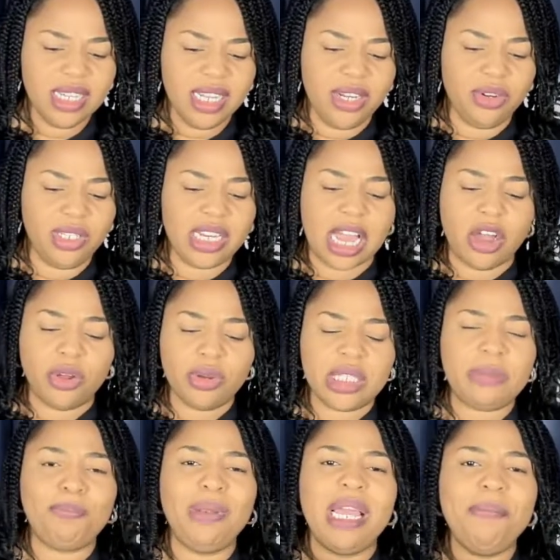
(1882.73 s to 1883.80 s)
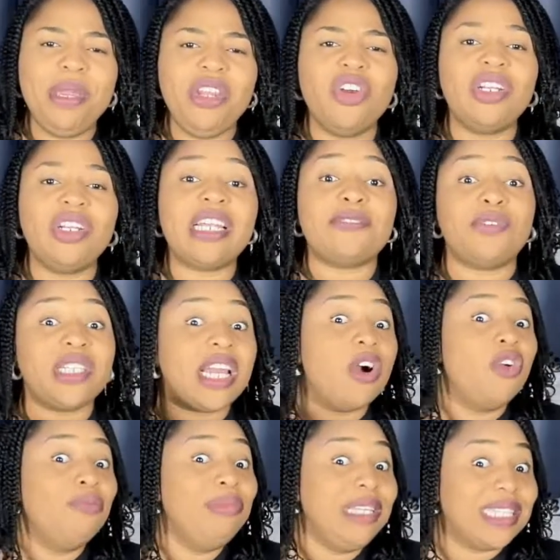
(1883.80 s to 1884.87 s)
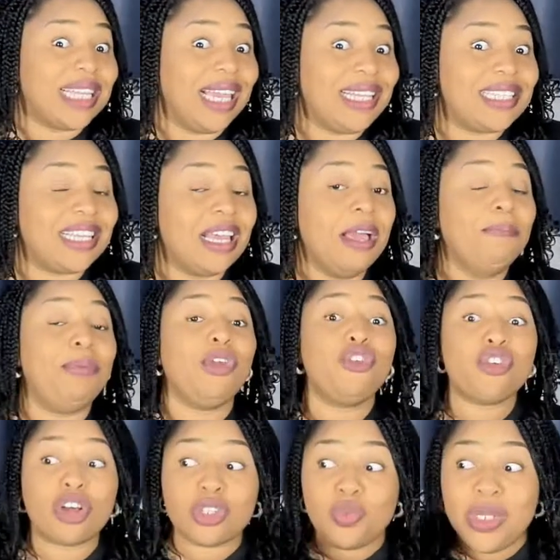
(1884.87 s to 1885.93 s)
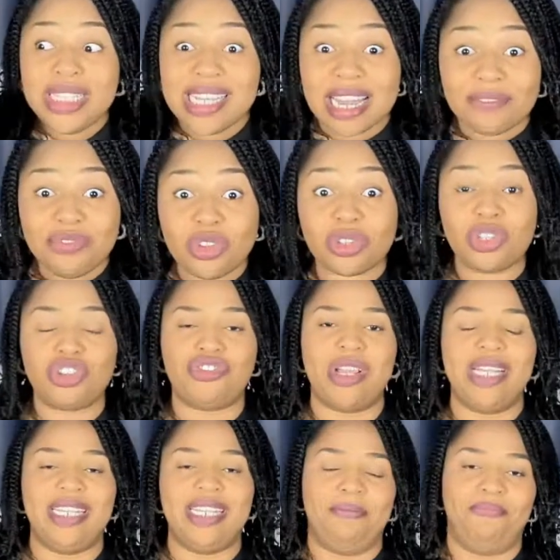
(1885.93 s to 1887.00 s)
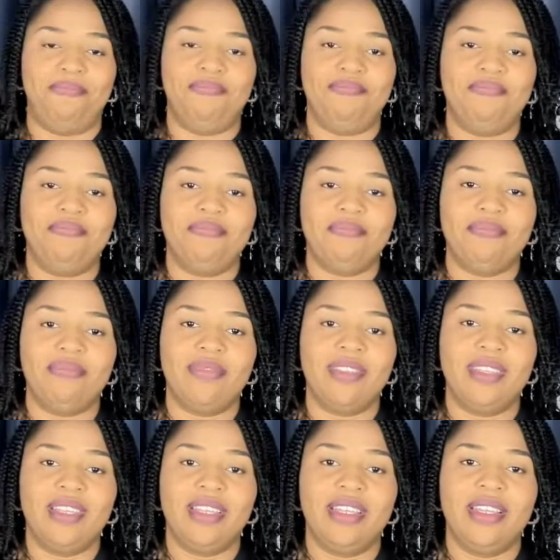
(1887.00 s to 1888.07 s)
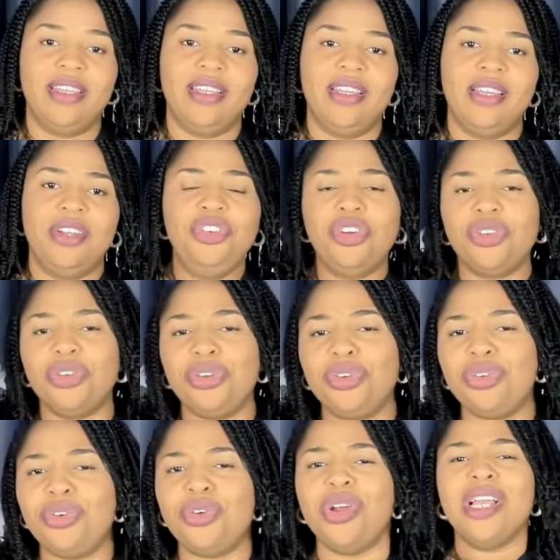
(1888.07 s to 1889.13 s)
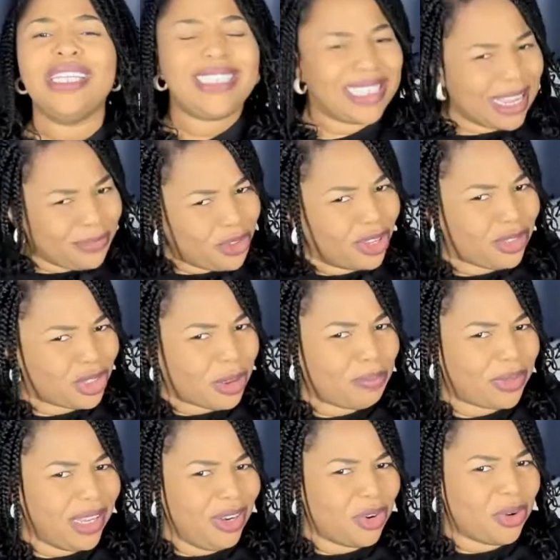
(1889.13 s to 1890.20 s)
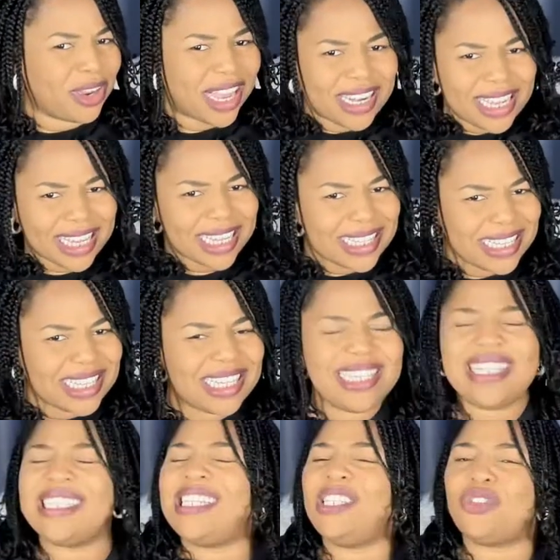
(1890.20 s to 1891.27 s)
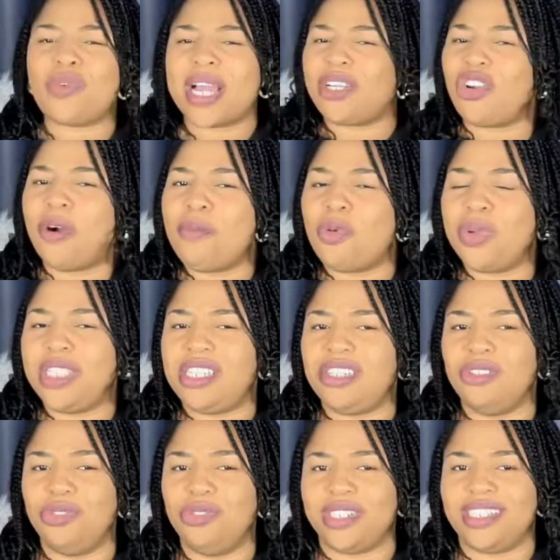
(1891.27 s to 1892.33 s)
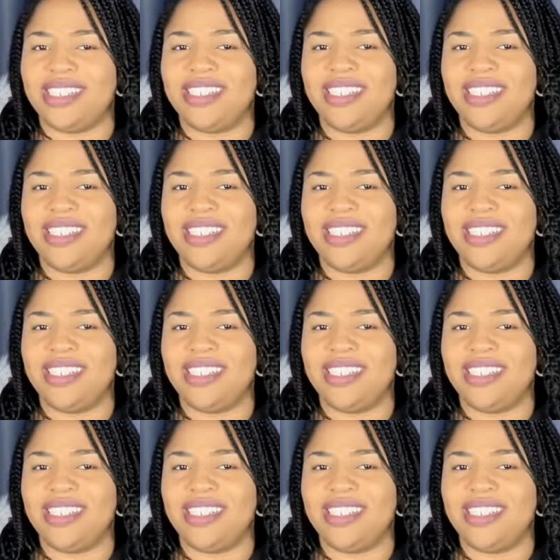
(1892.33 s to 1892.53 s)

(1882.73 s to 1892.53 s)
They are always blaming others for their own mistakes because they have not trained them. No. They have done something wrong, and I can see this is quite common with children.